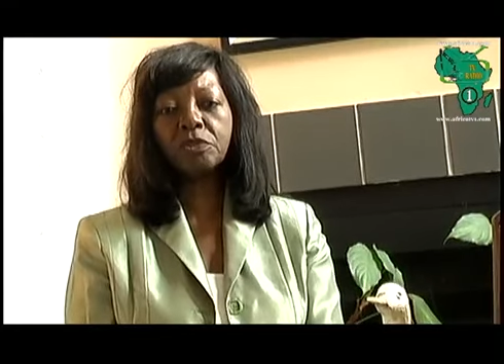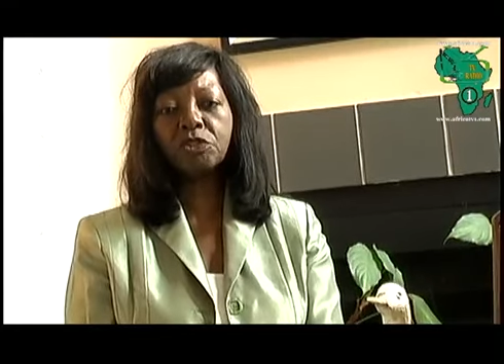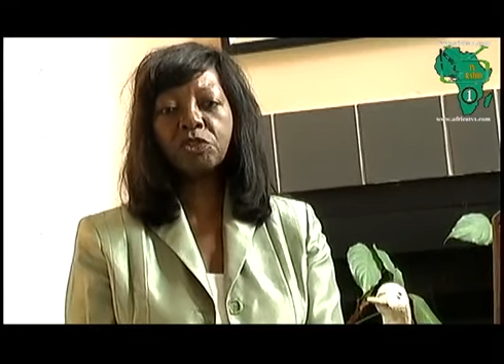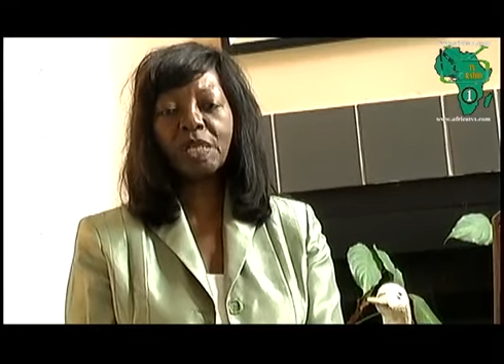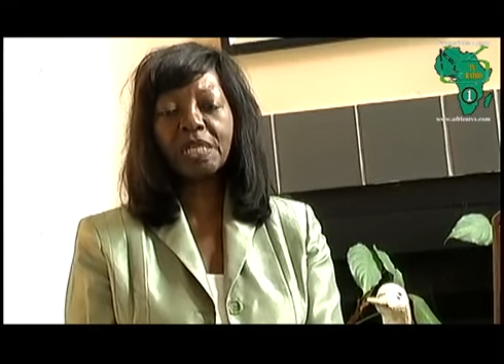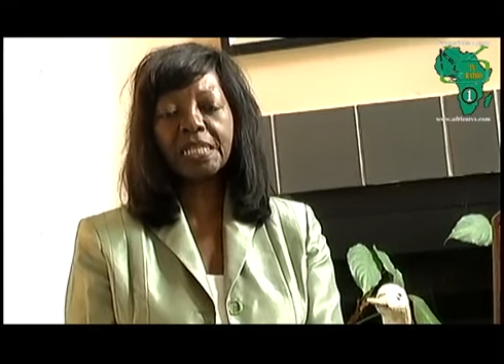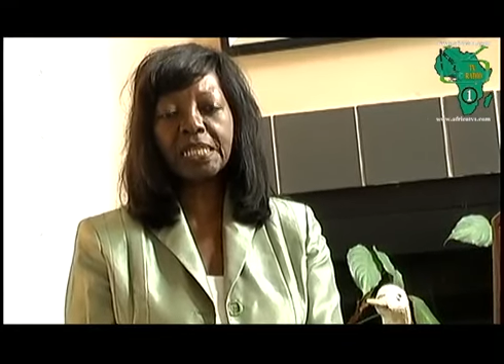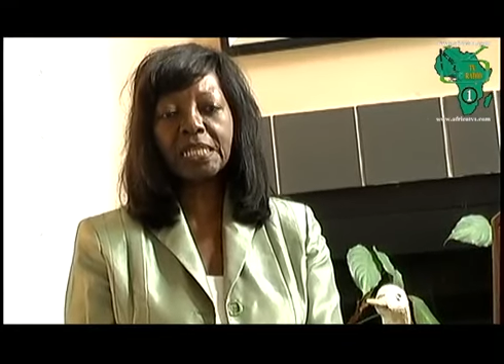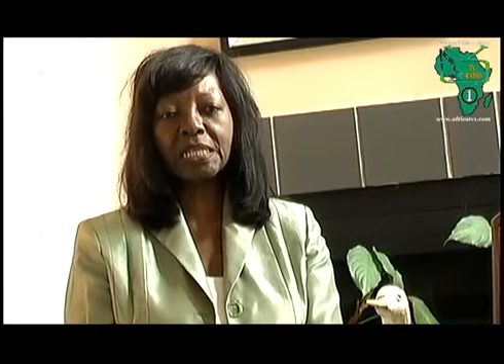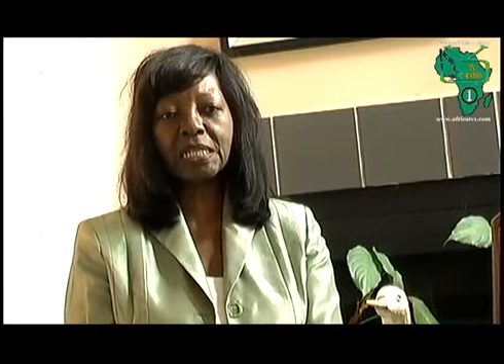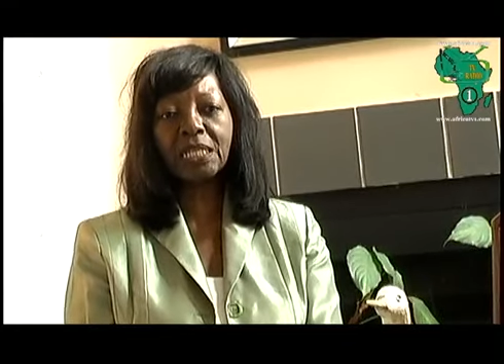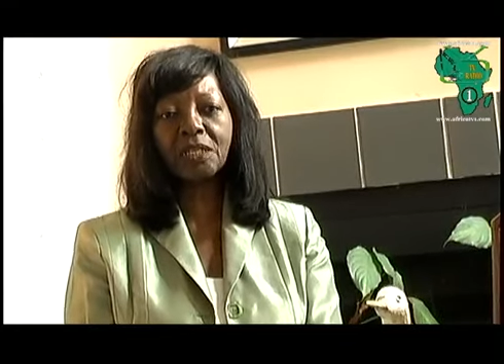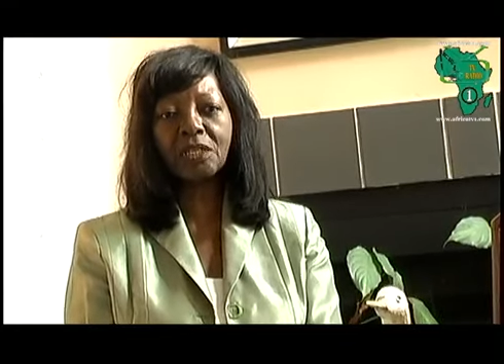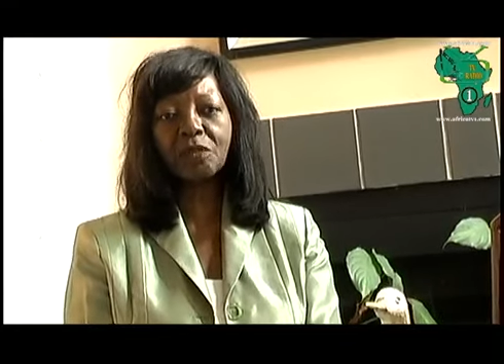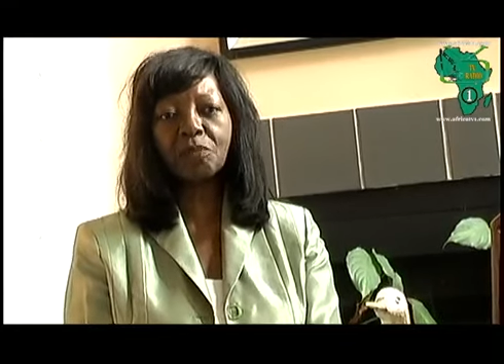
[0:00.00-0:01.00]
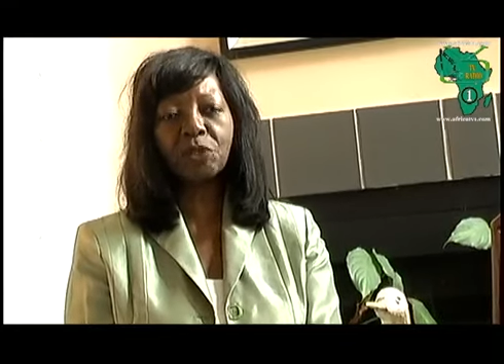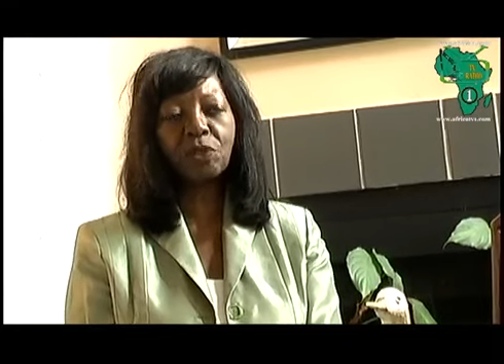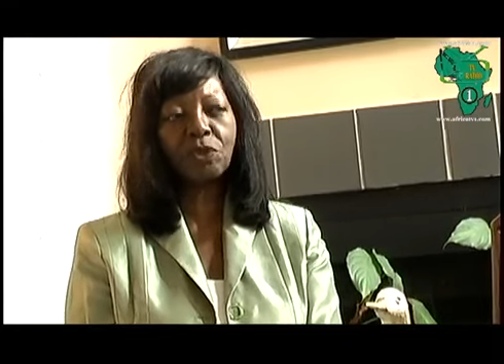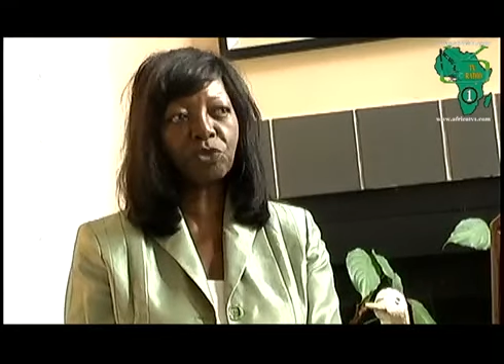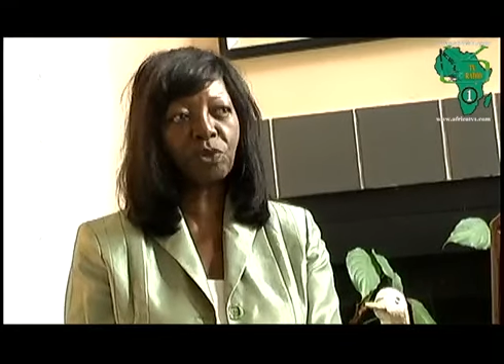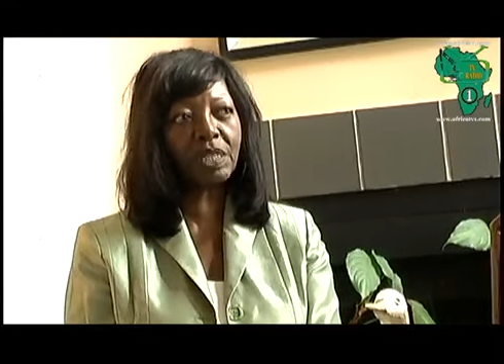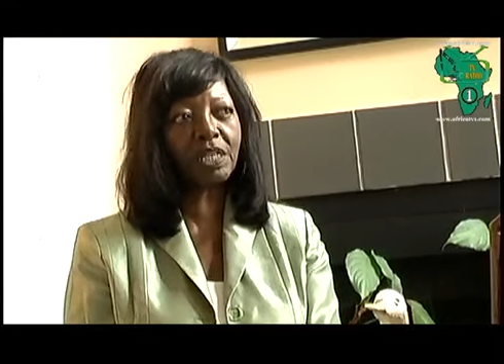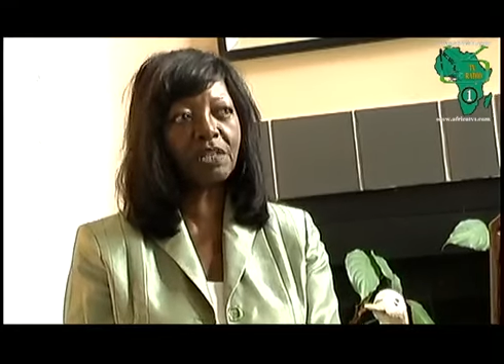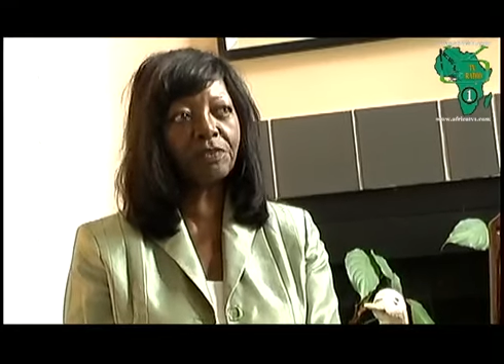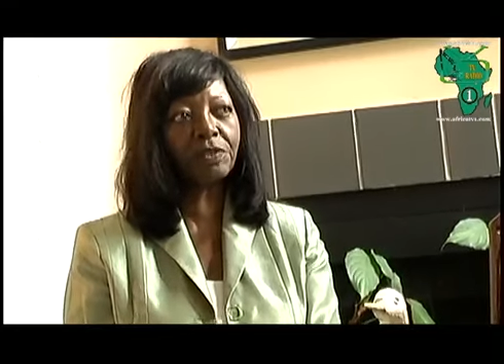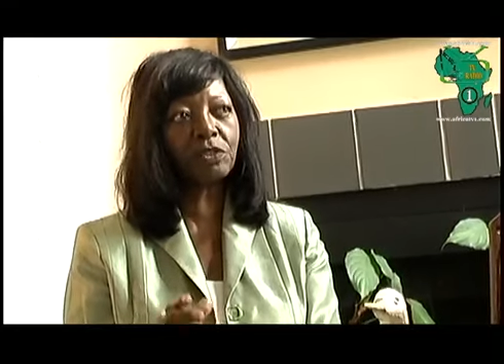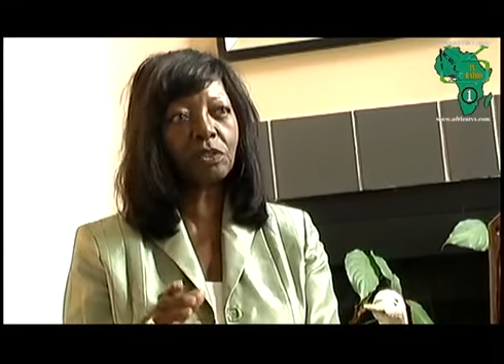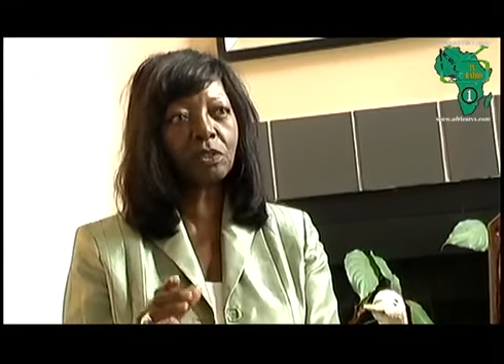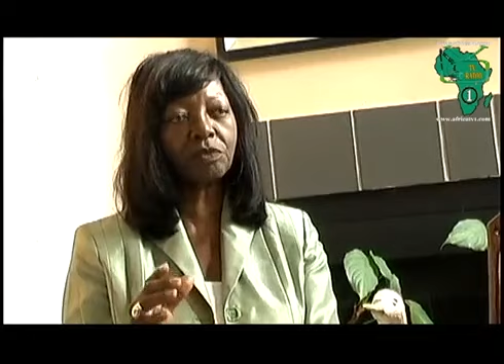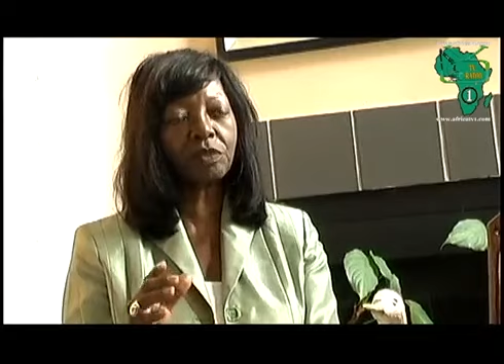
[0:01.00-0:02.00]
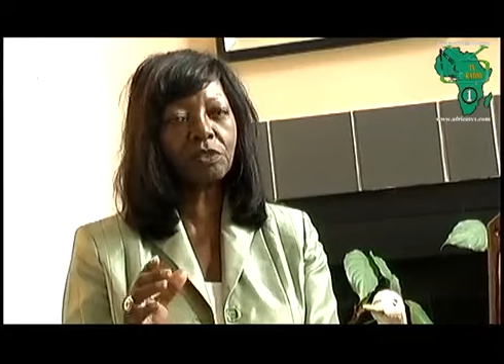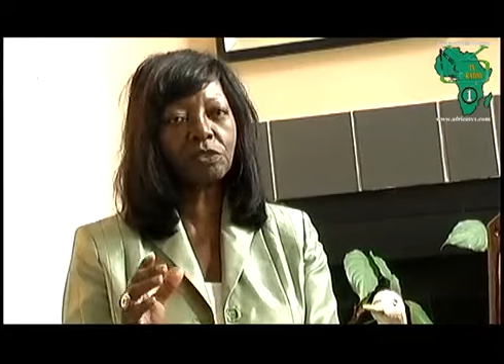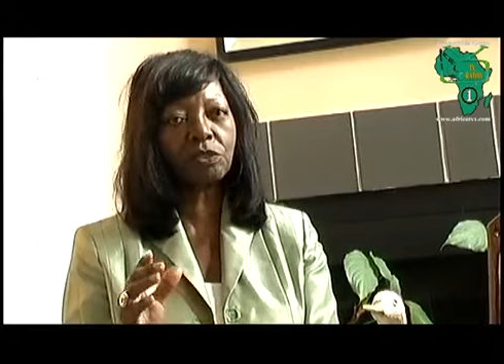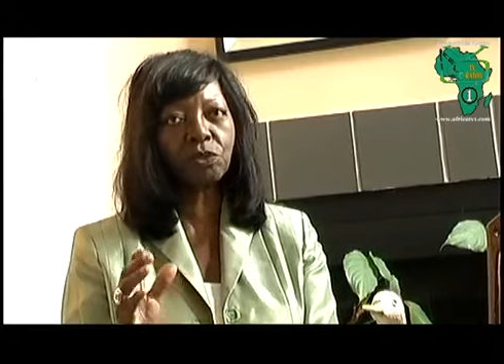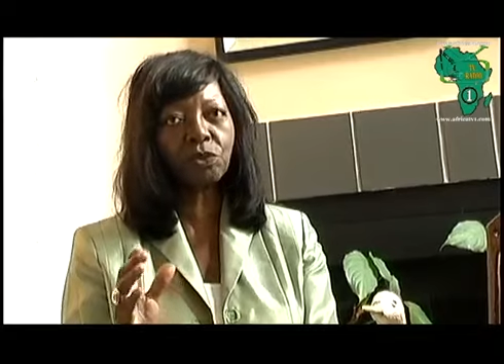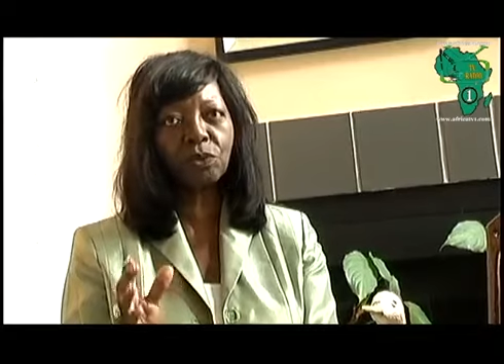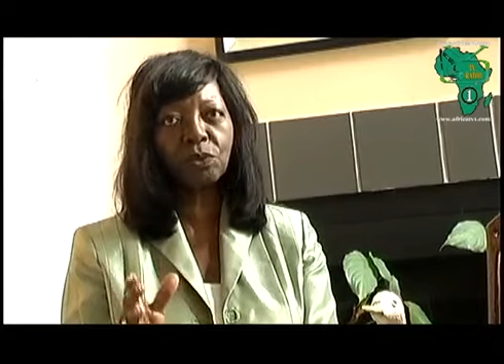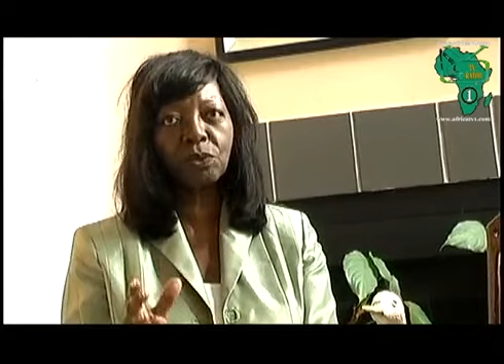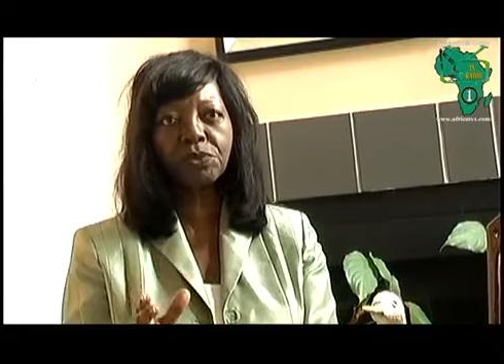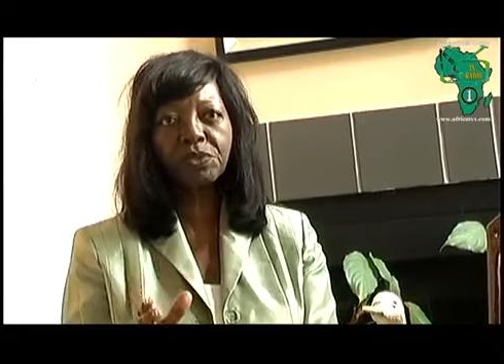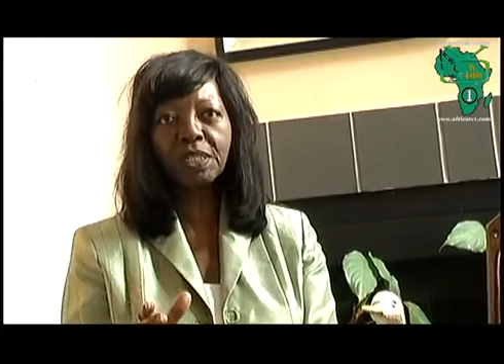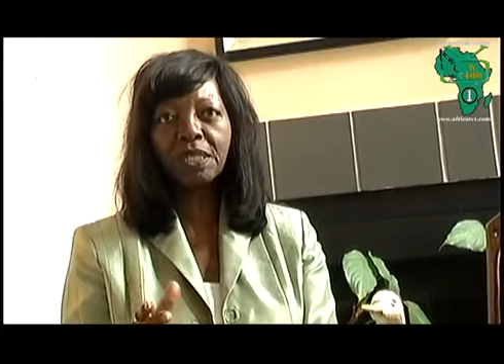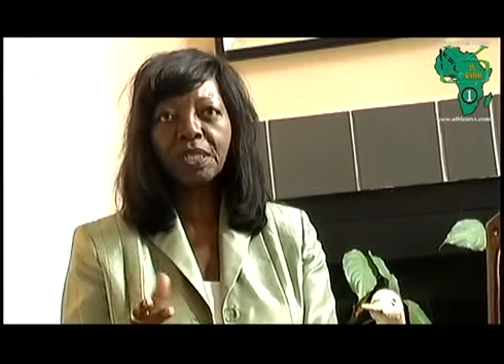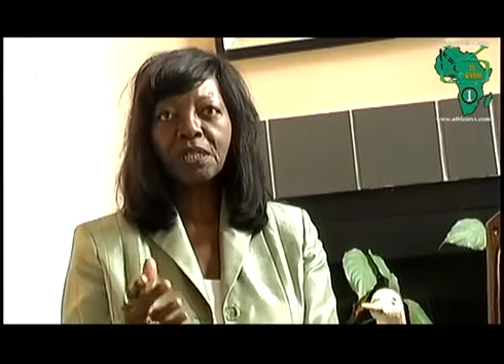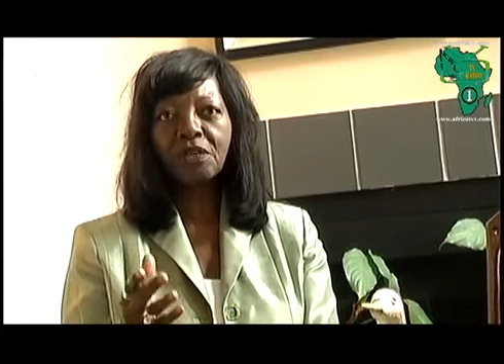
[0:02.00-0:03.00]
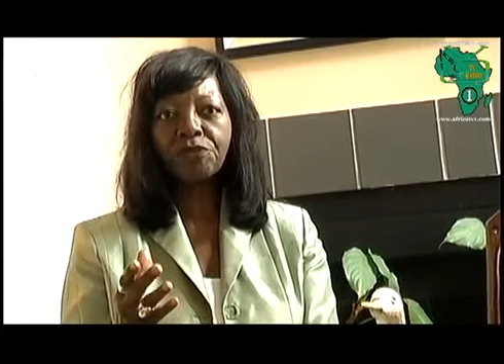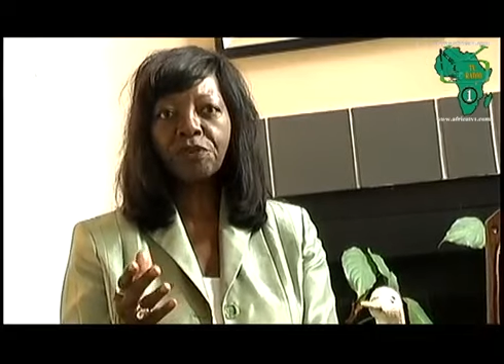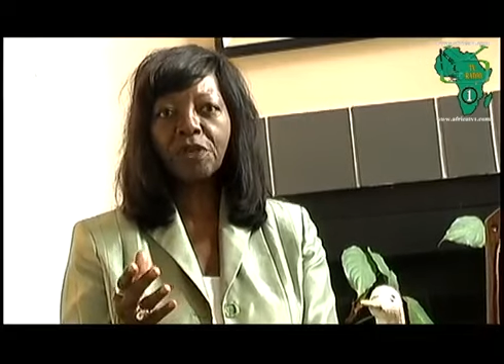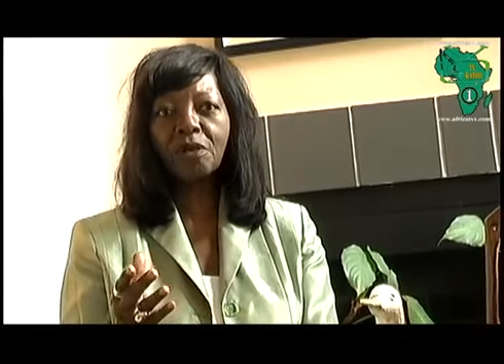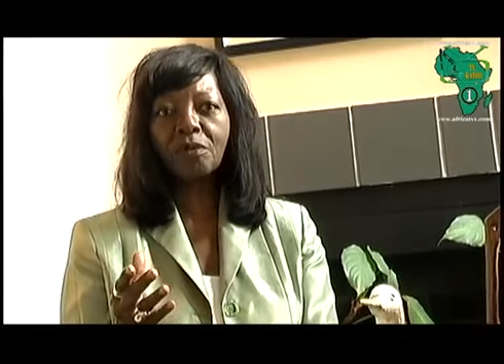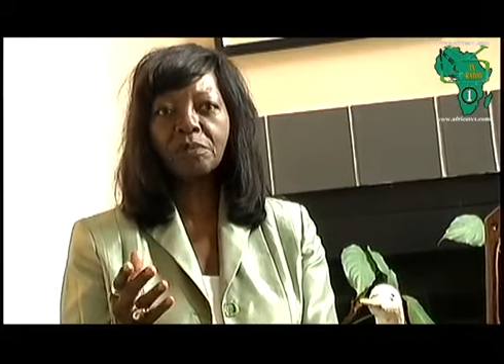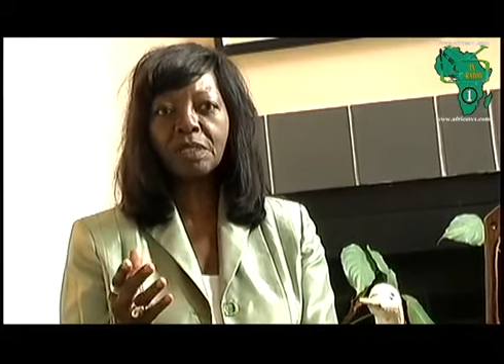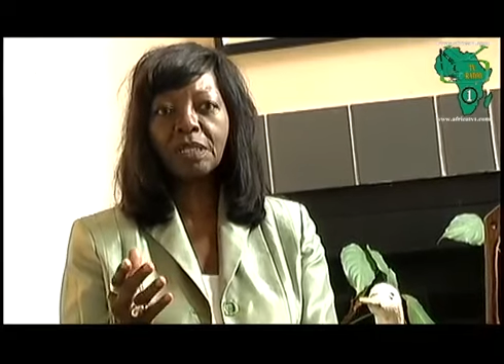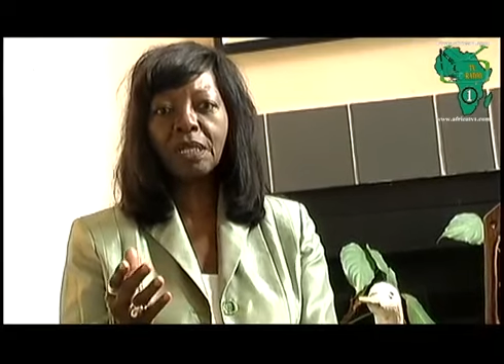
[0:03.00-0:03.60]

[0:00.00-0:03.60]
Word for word: training and computer training for the schools from,